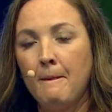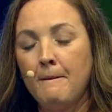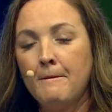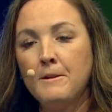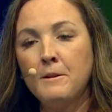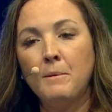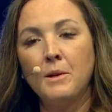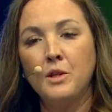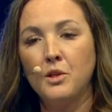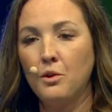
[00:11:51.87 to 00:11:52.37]

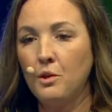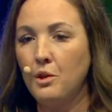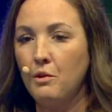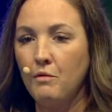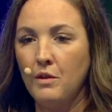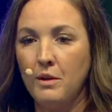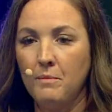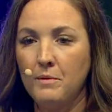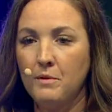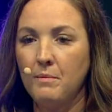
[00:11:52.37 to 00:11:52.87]
So I join
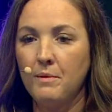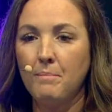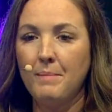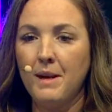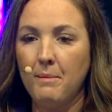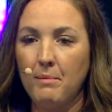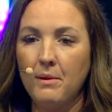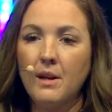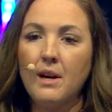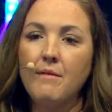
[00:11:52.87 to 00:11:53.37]
groups with
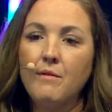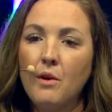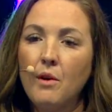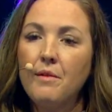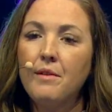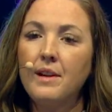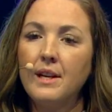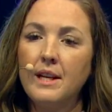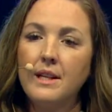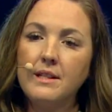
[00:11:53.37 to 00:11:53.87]
people that I've got
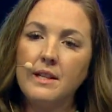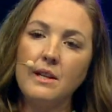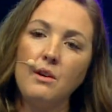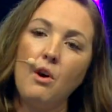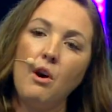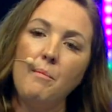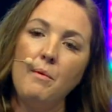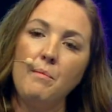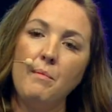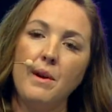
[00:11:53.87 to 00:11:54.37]
things in
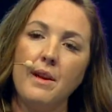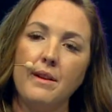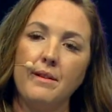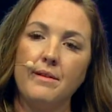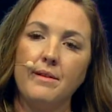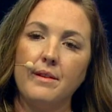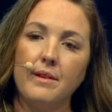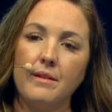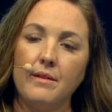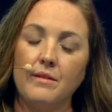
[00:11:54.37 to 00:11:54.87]
common
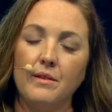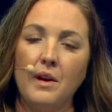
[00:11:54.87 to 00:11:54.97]
with.